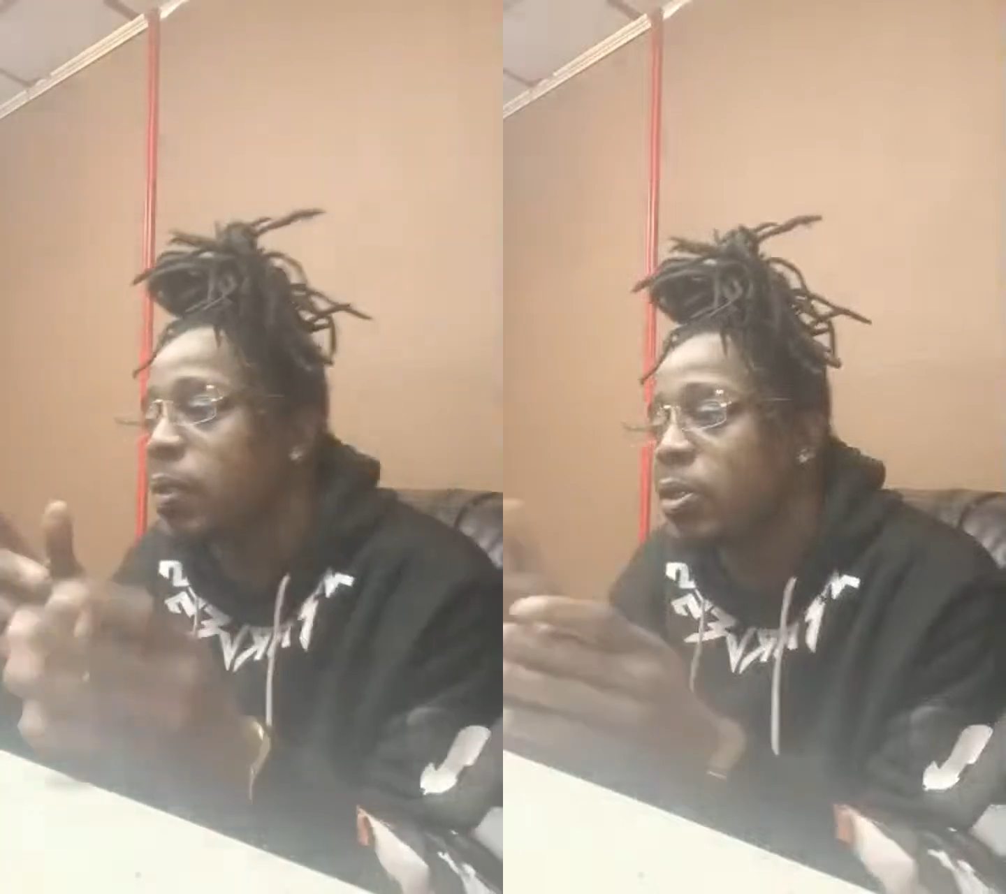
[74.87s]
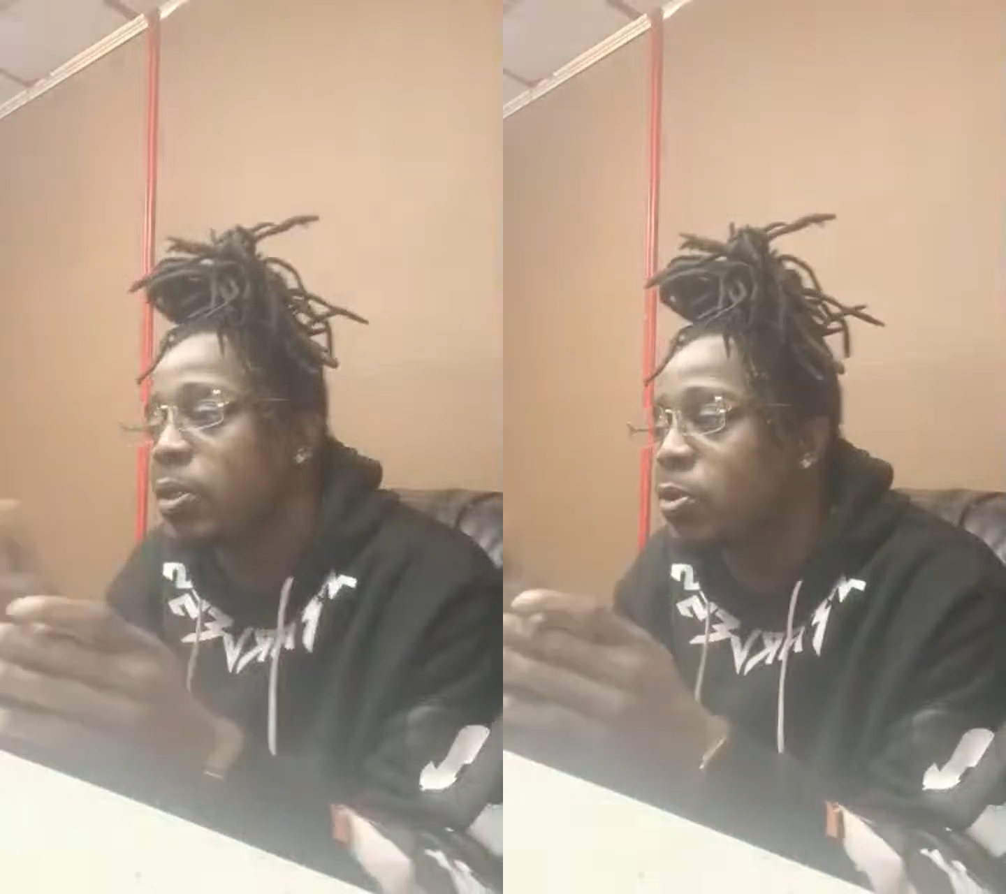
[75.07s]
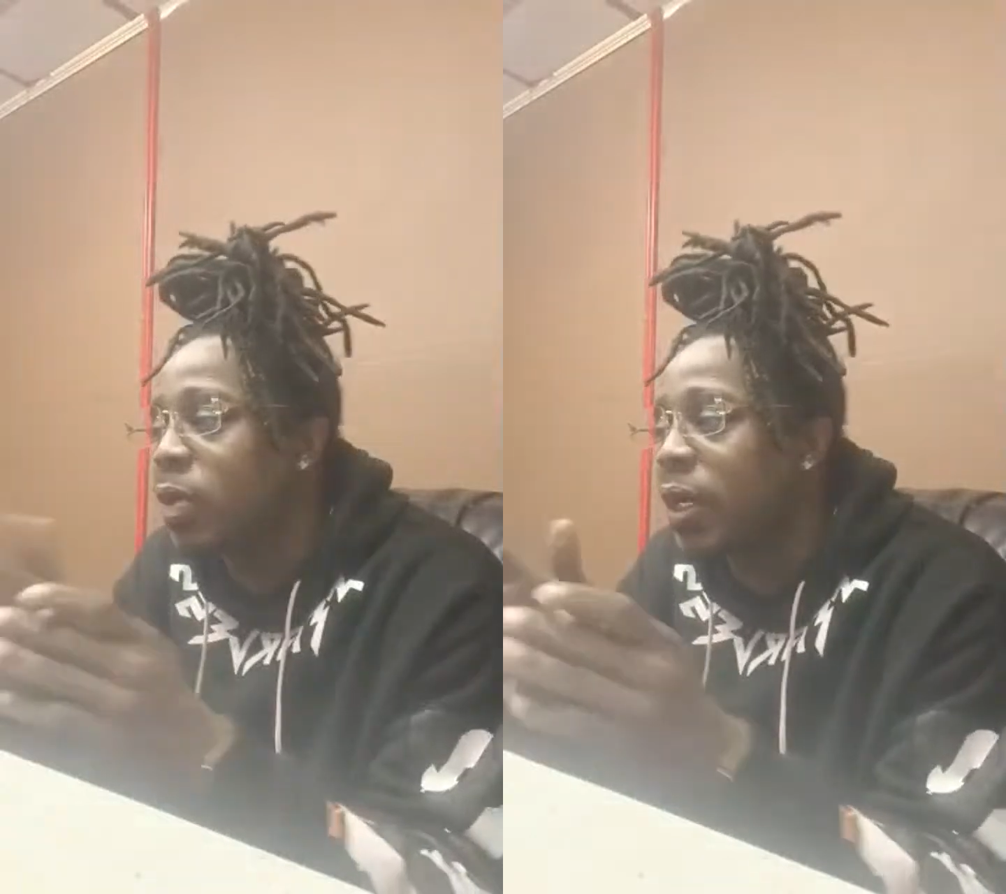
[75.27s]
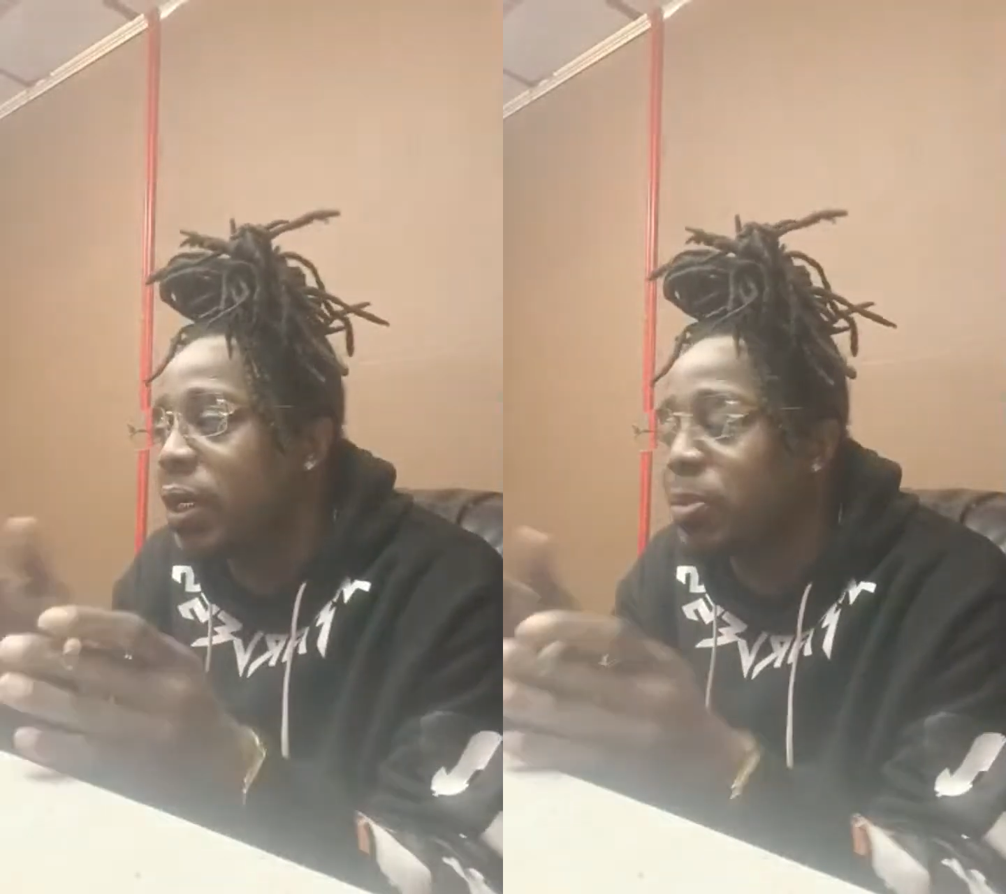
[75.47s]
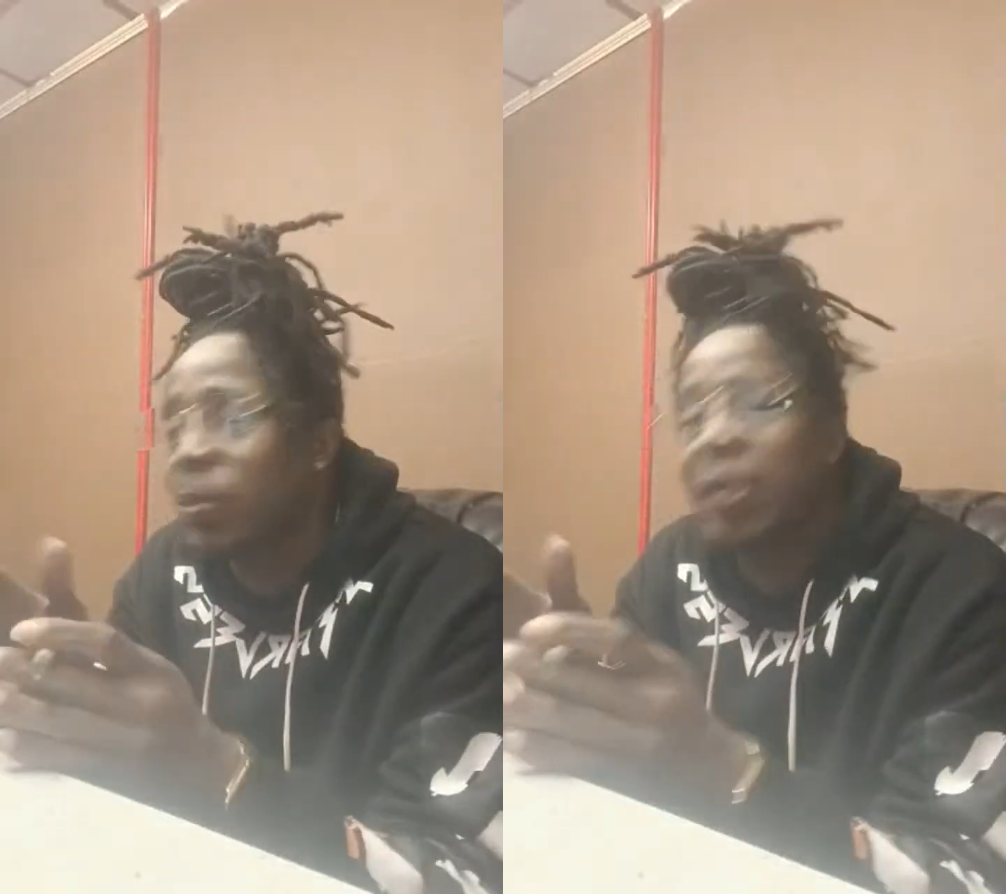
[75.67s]
they try to
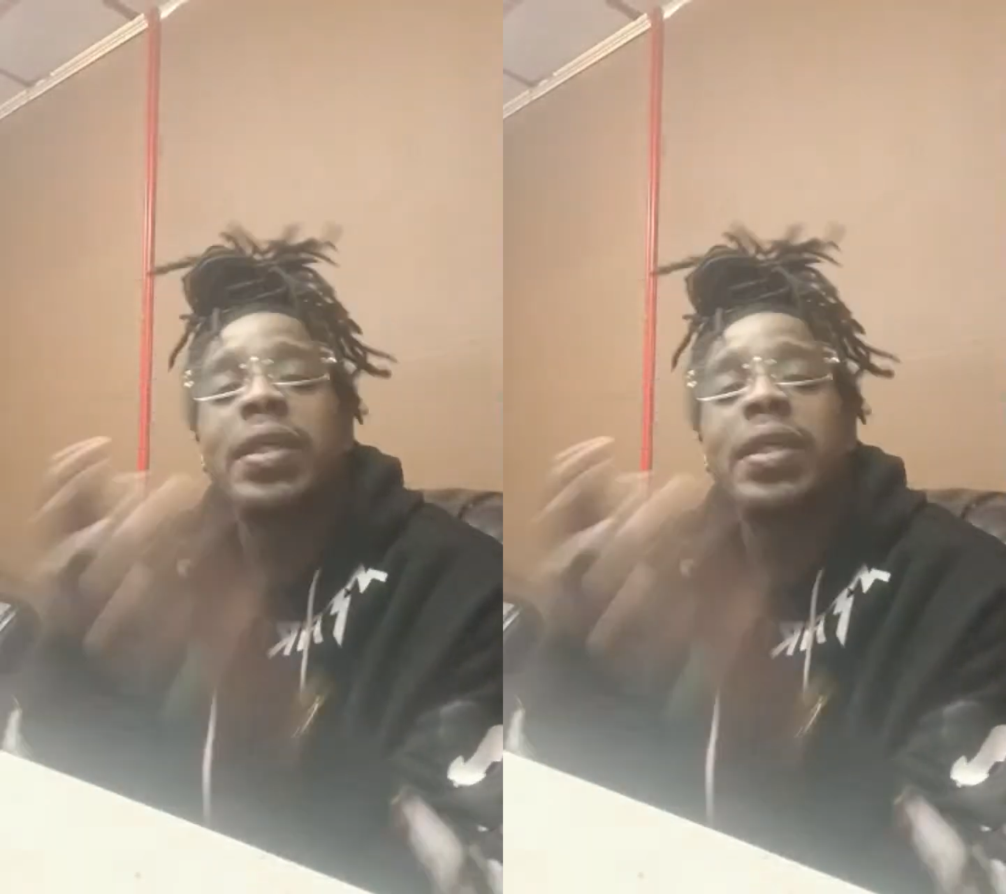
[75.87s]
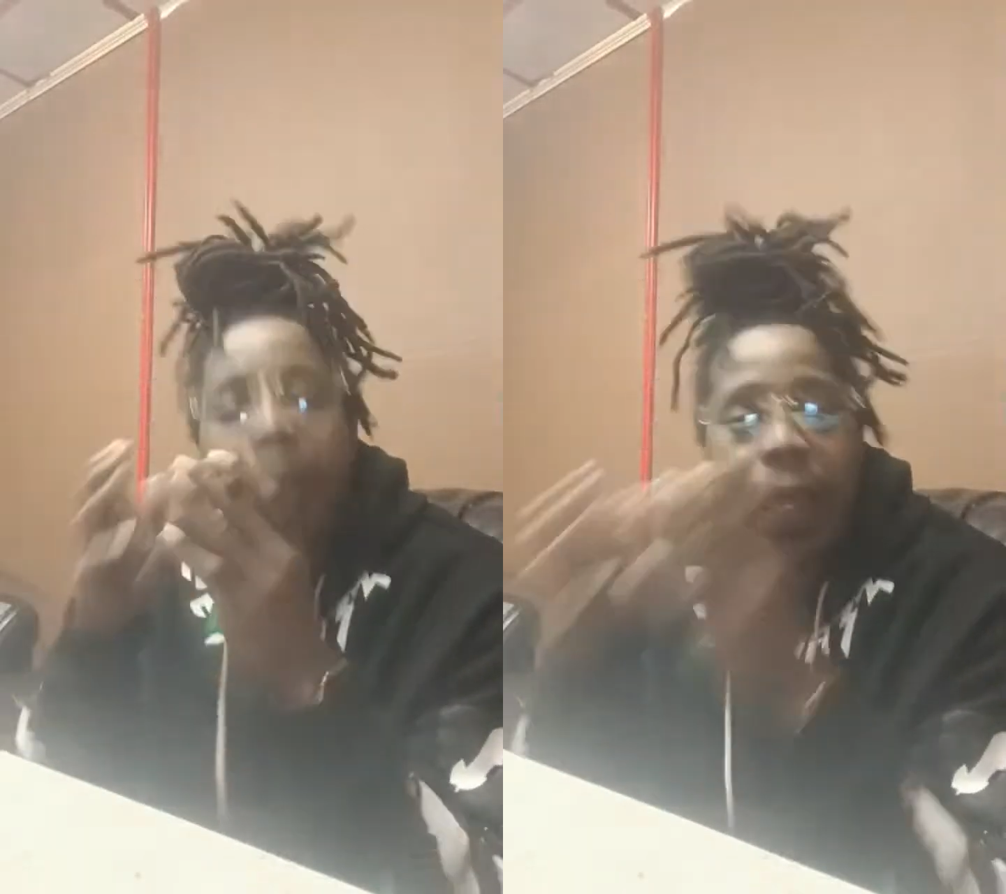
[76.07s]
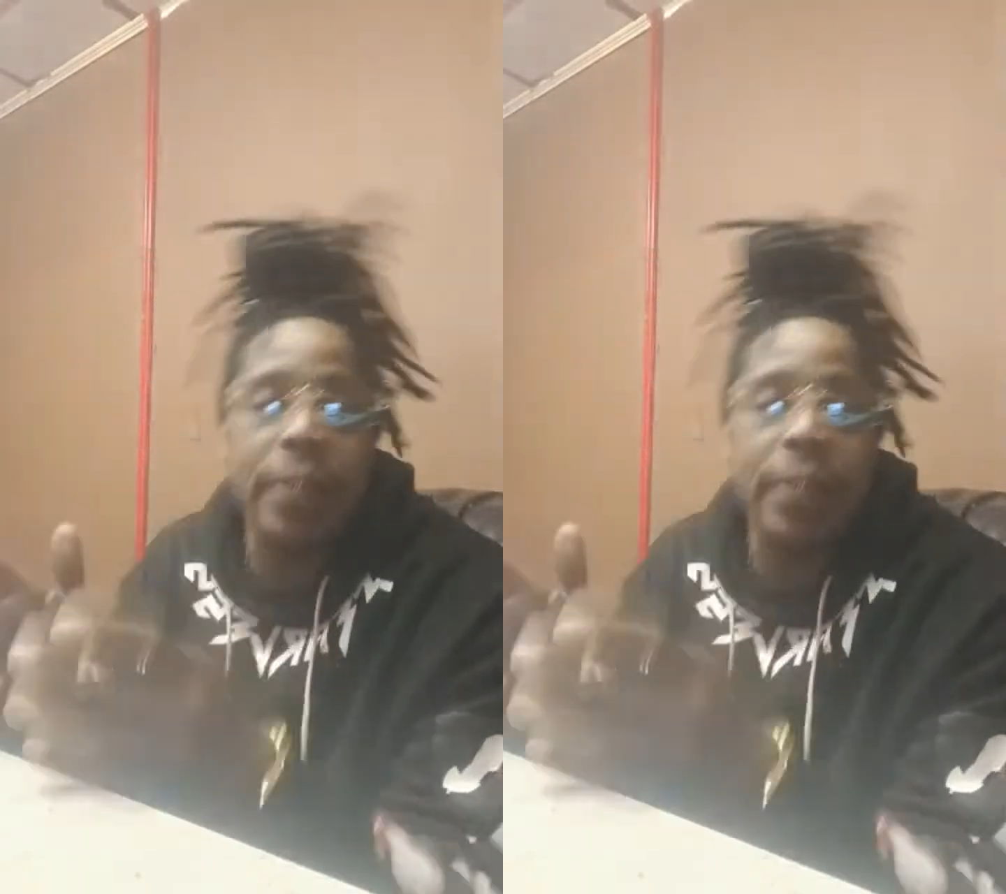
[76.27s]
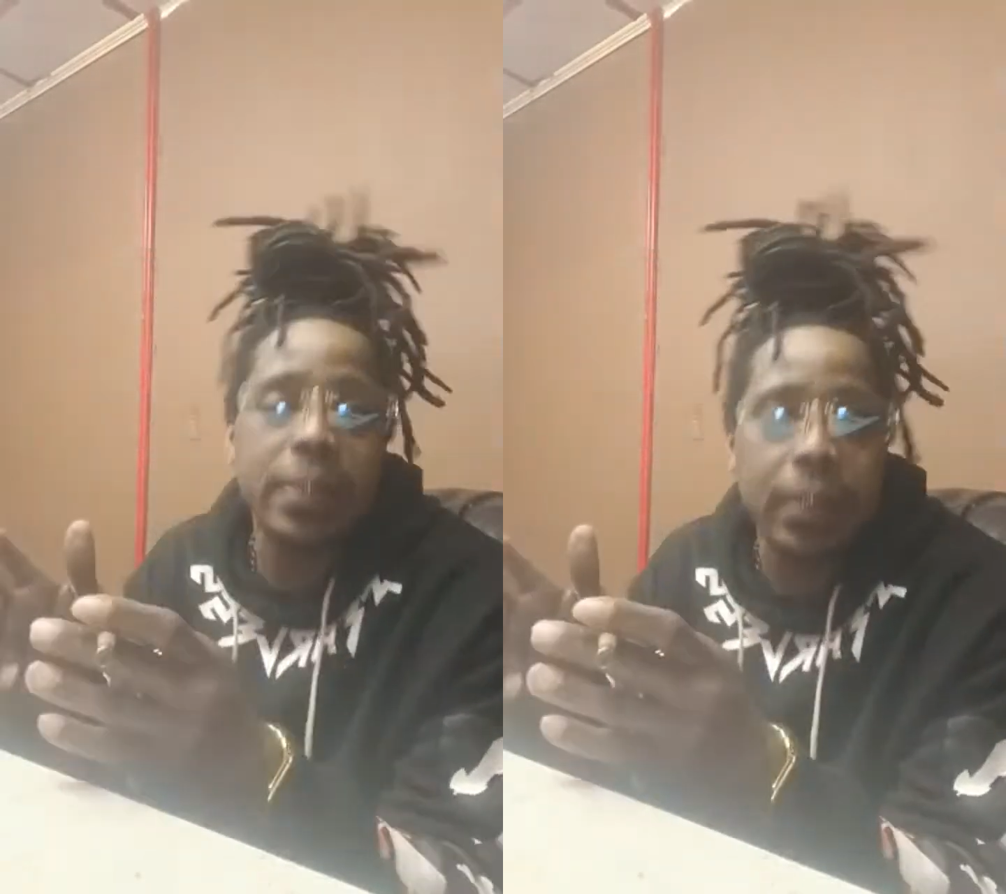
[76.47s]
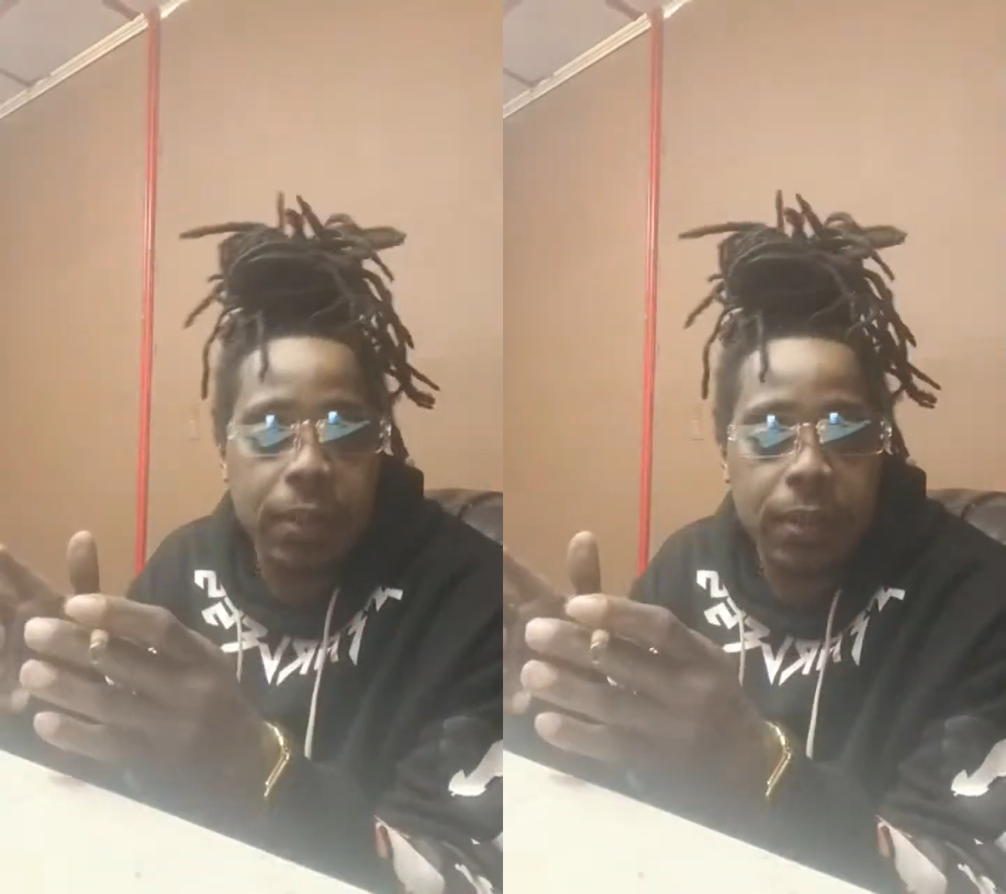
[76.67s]
get.
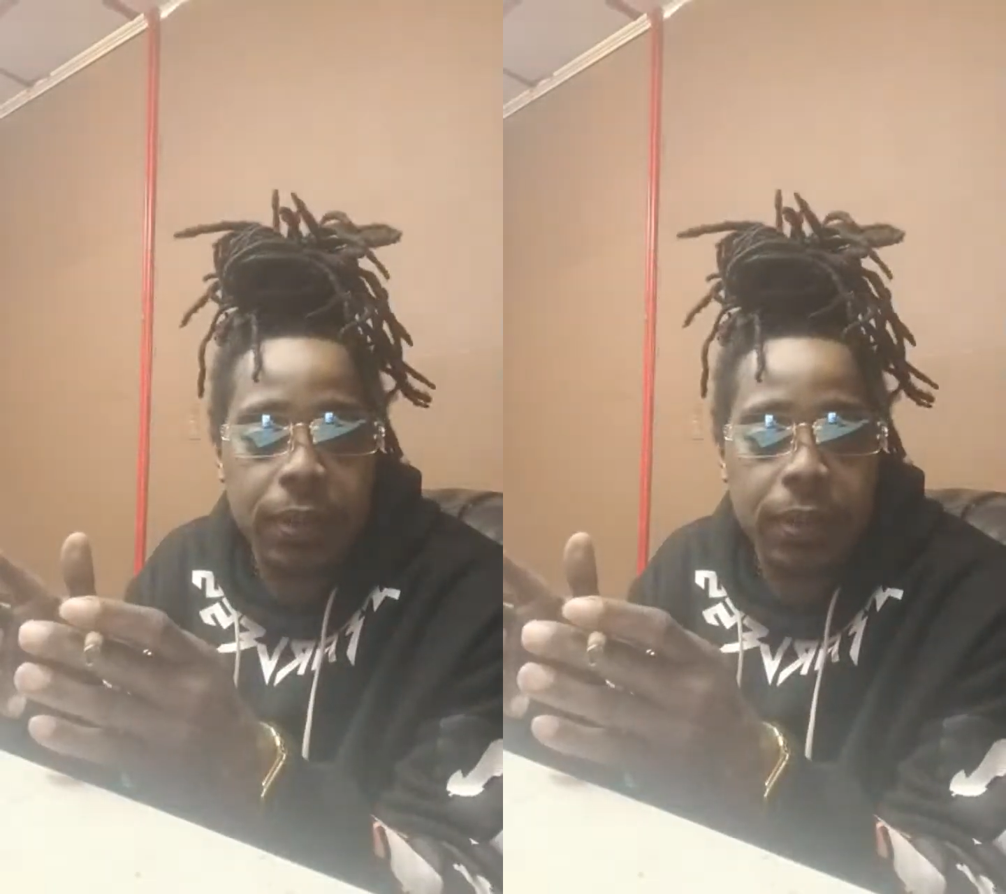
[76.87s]
Yes,